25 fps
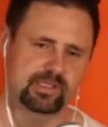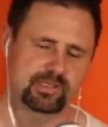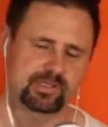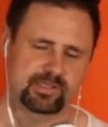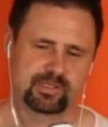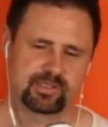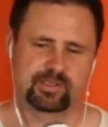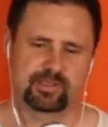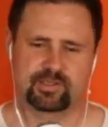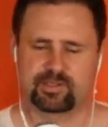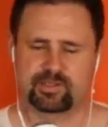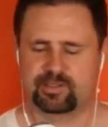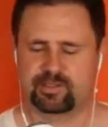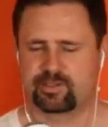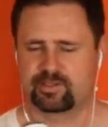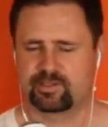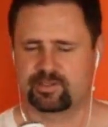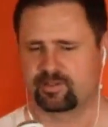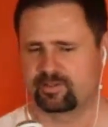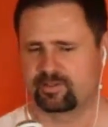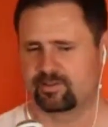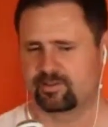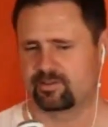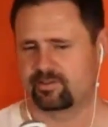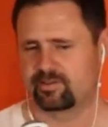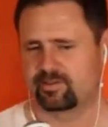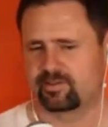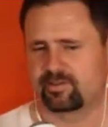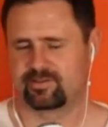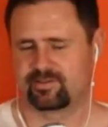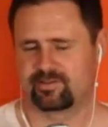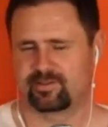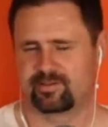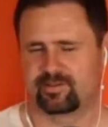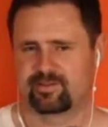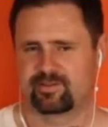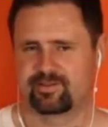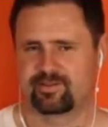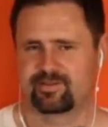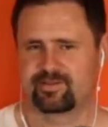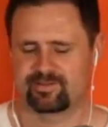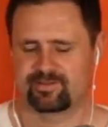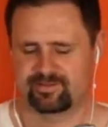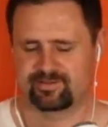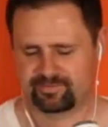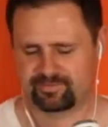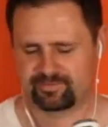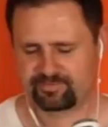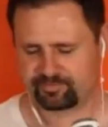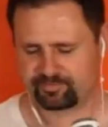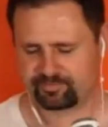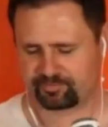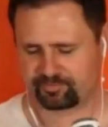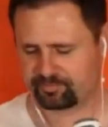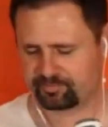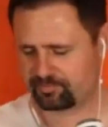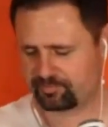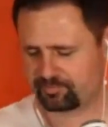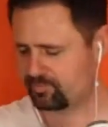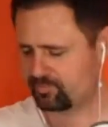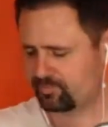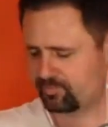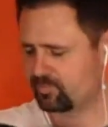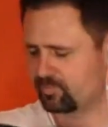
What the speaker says: is huge, dude. Like it's at least 2